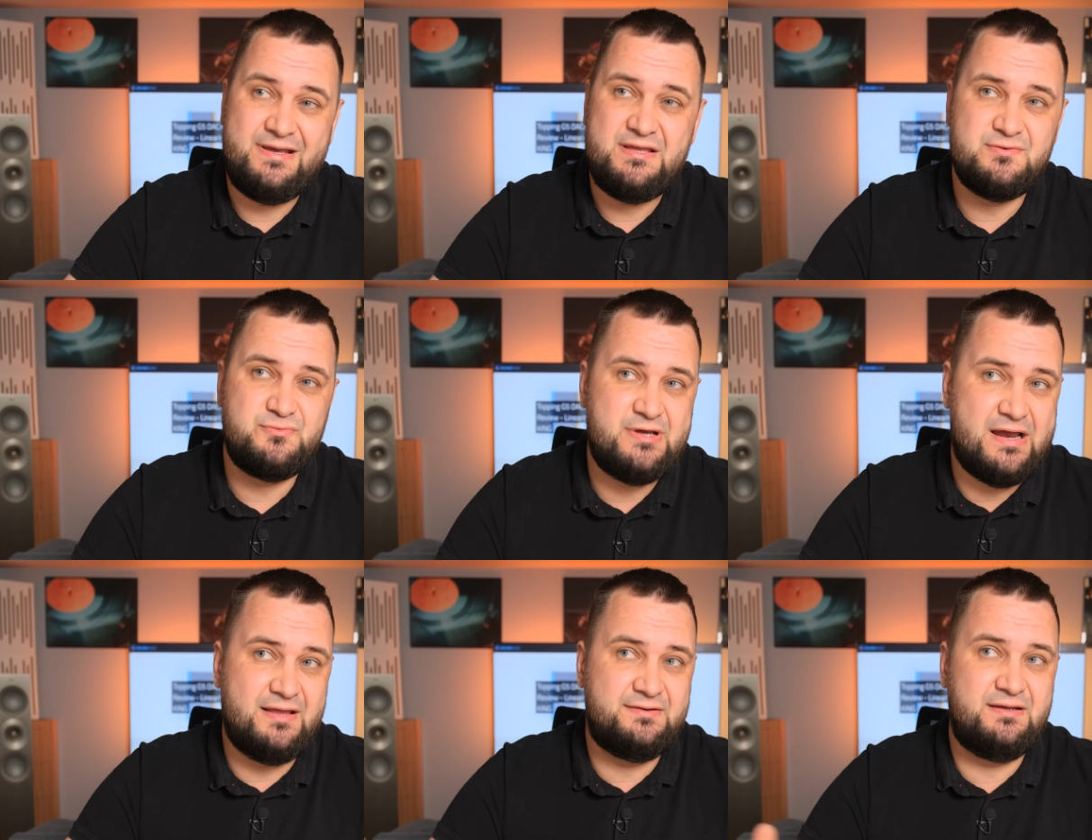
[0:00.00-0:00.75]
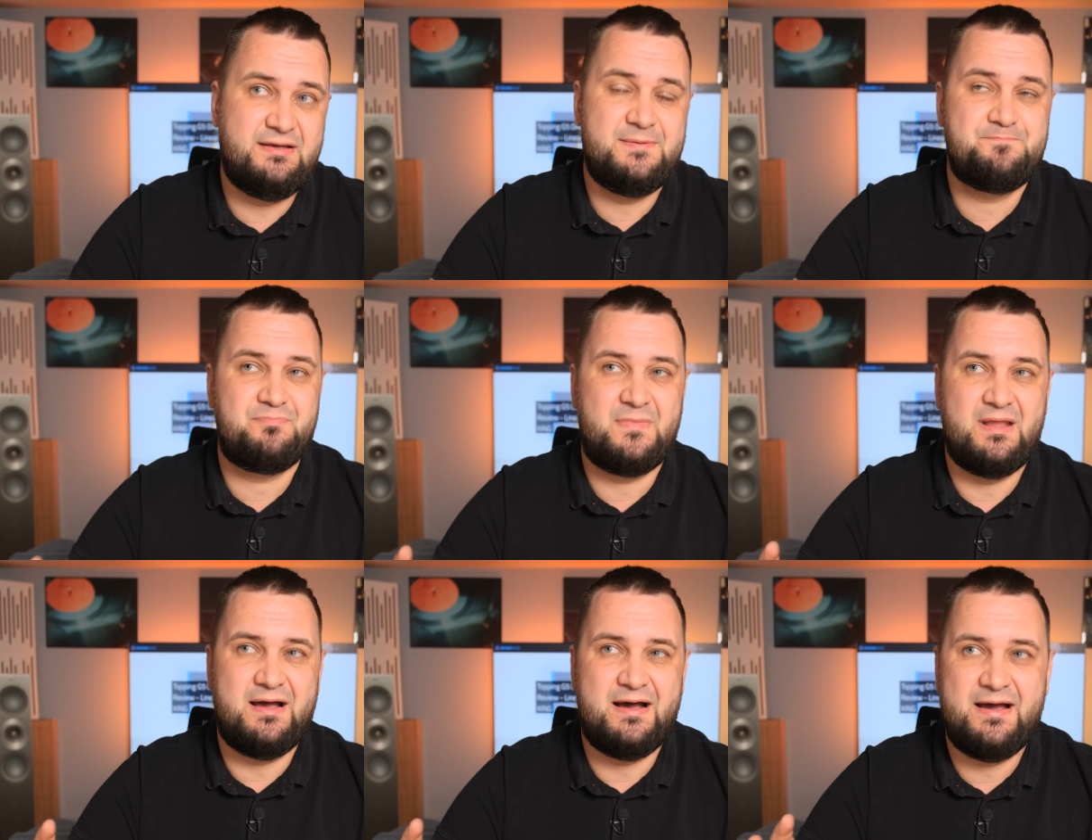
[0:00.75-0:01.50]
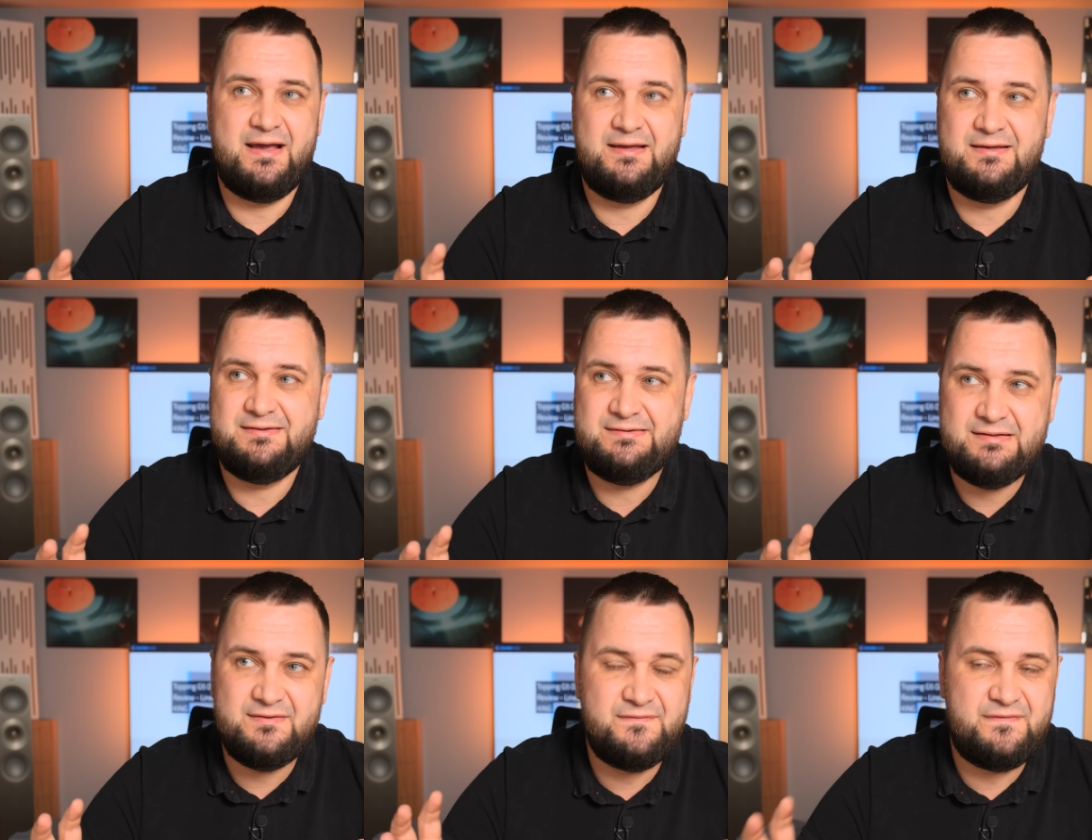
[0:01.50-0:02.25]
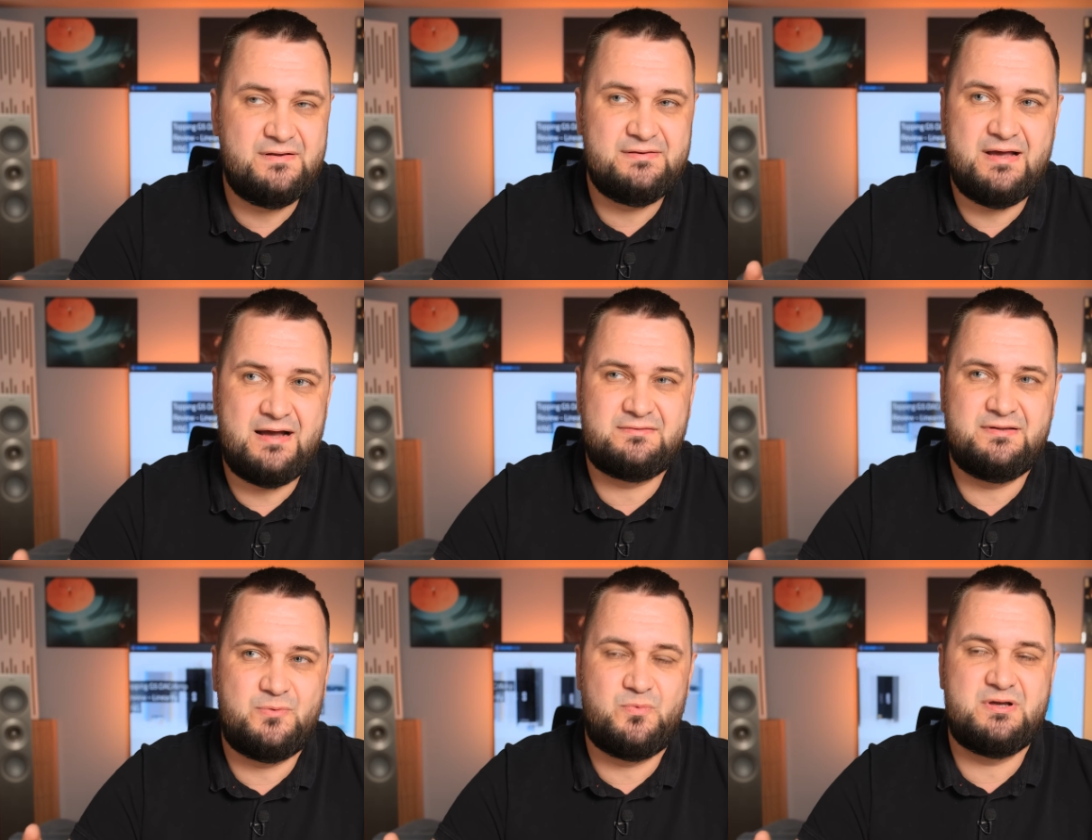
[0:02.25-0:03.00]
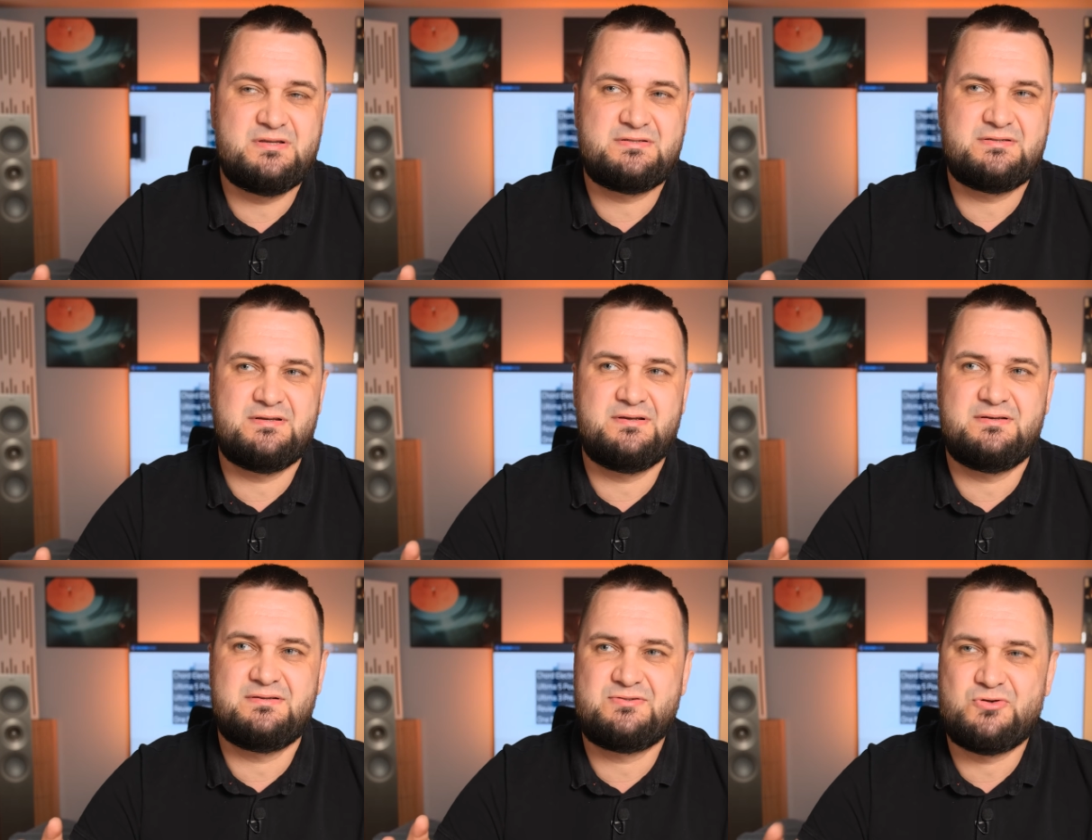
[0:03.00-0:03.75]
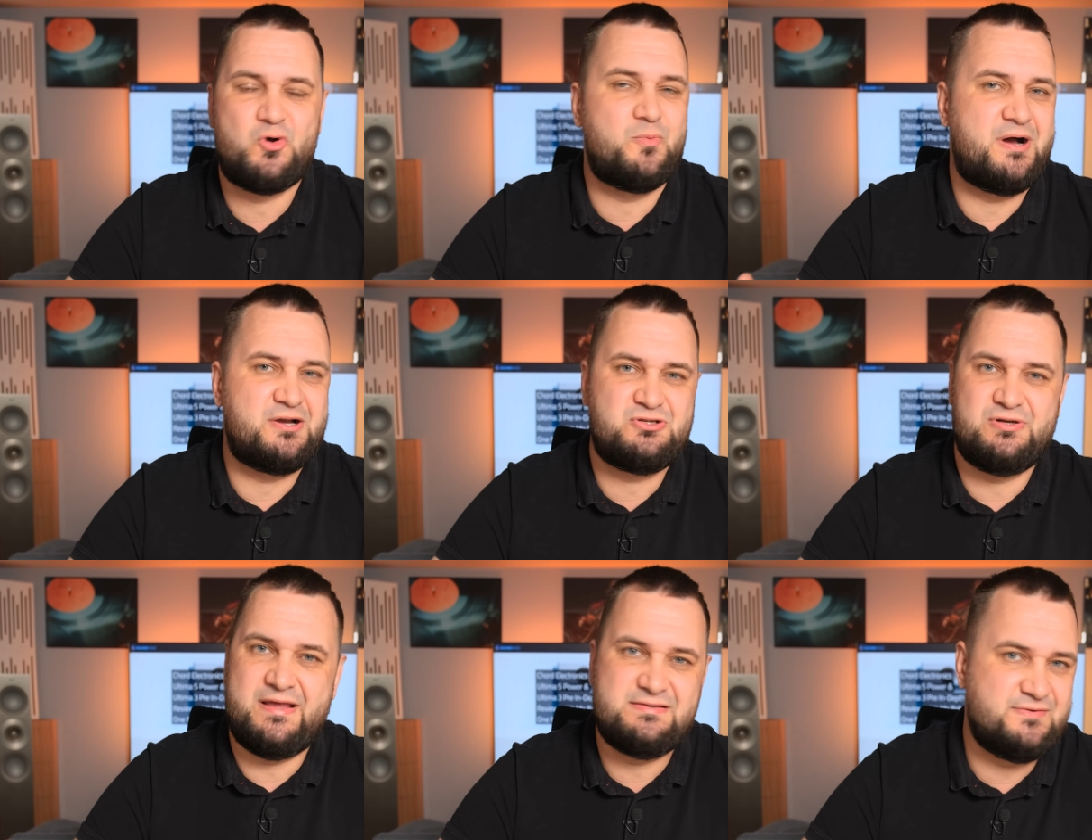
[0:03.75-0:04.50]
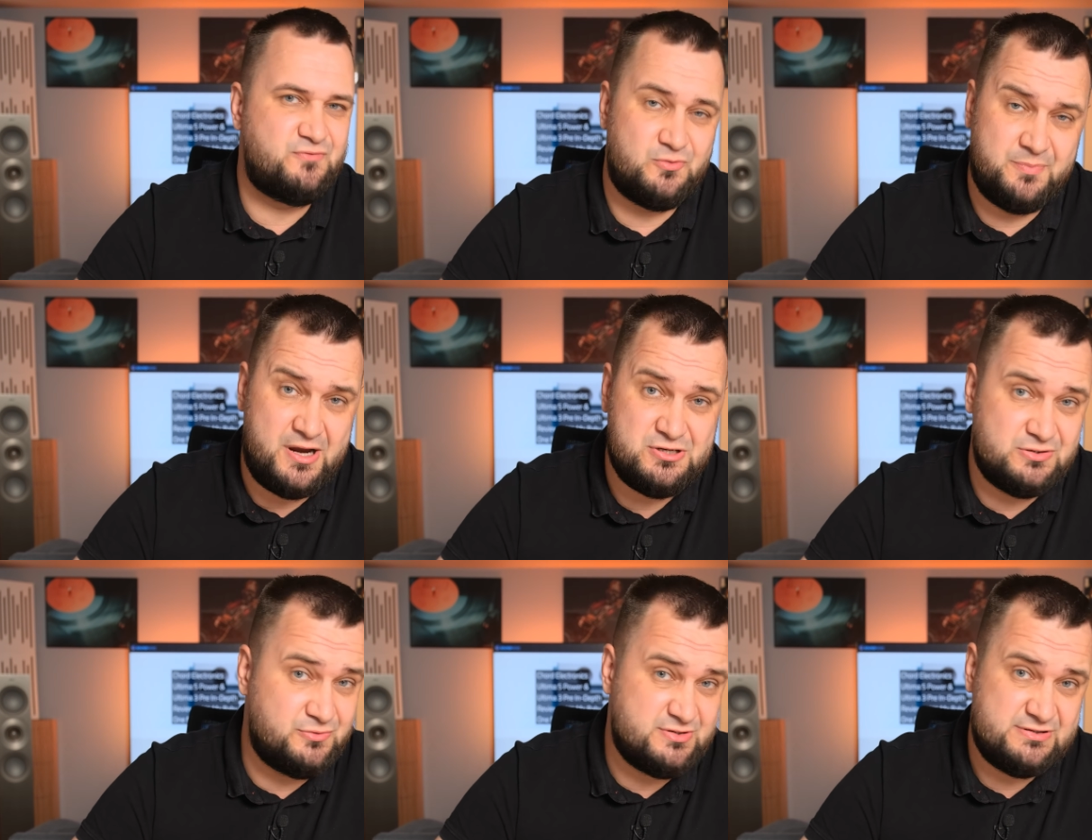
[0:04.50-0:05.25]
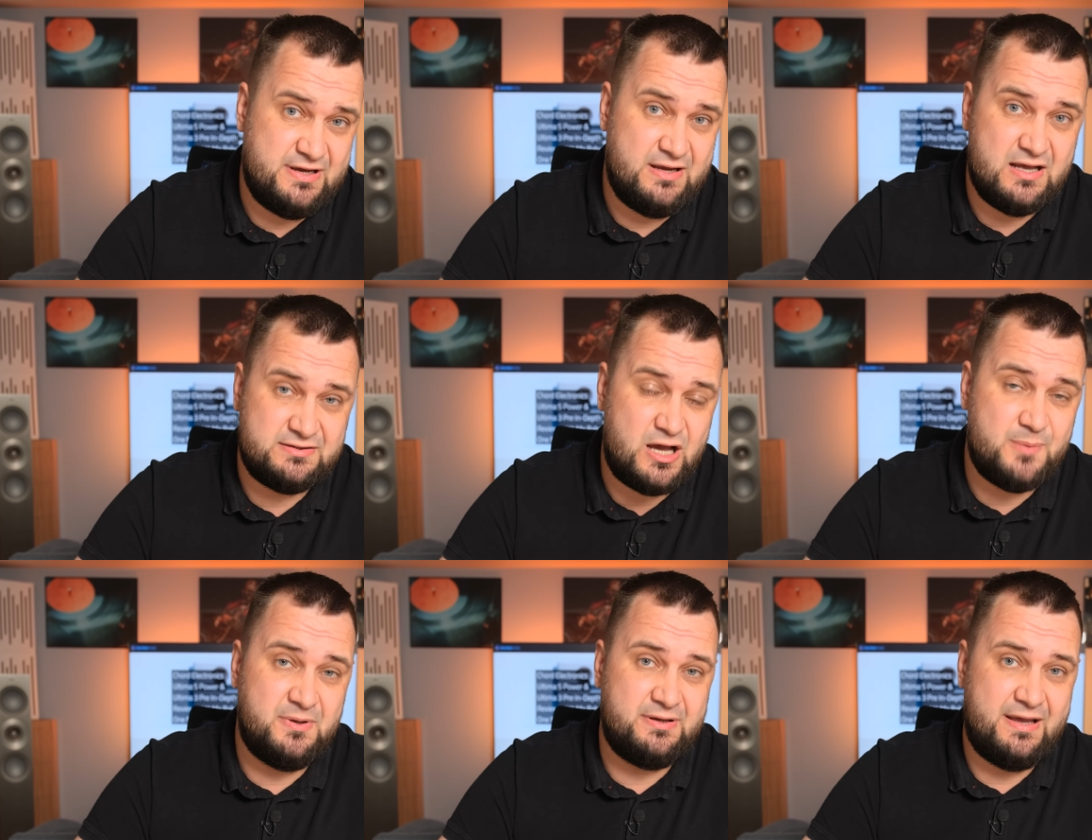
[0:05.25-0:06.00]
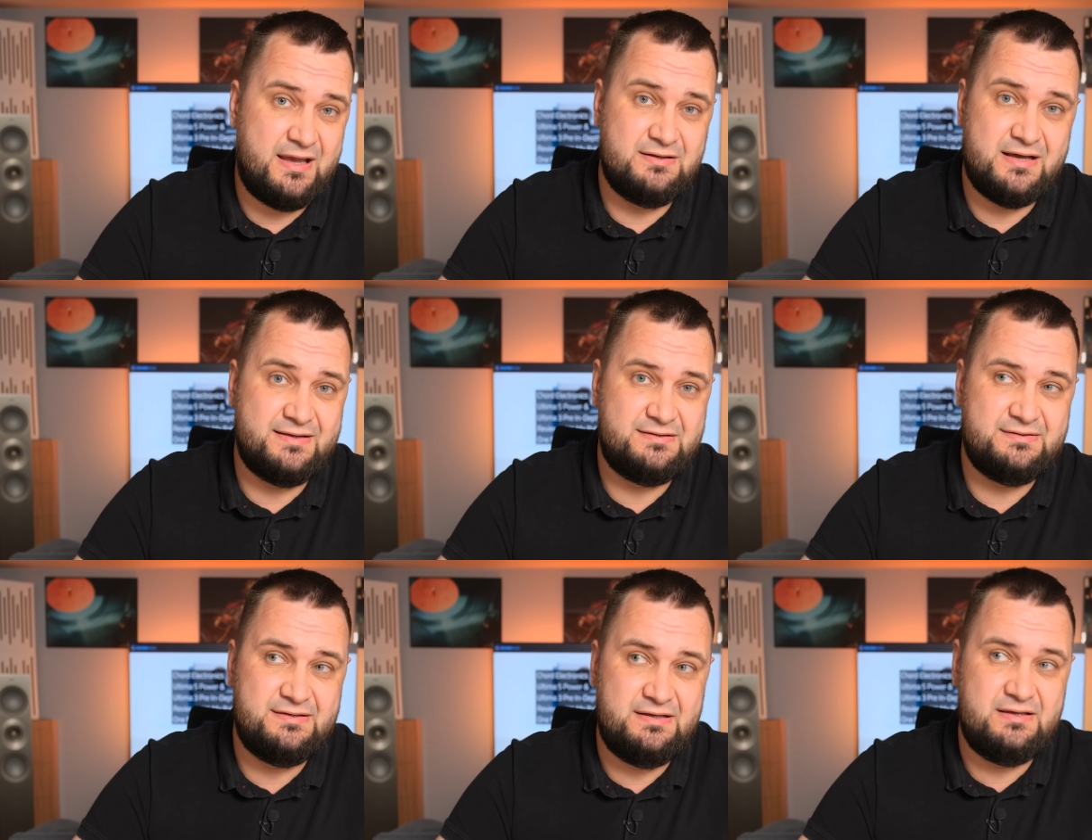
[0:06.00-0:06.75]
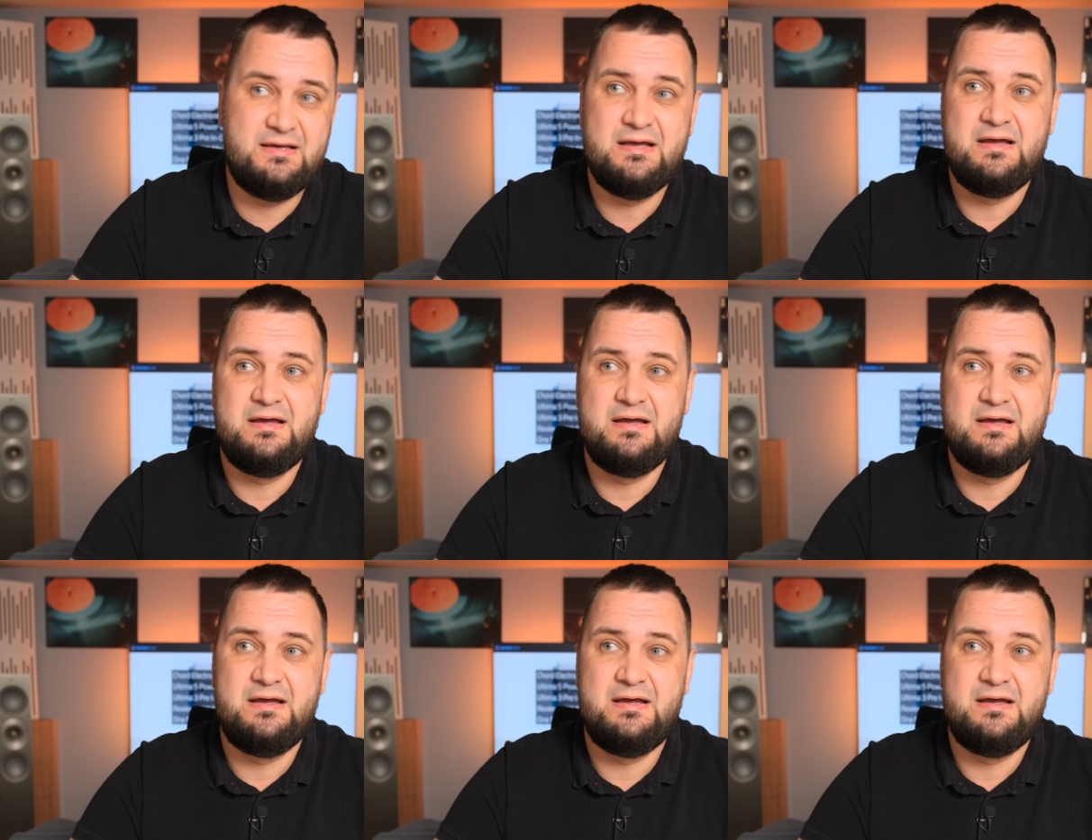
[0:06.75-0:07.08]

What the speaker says: In reality, I didn't feel that there was so much less information to say at tapping A90D.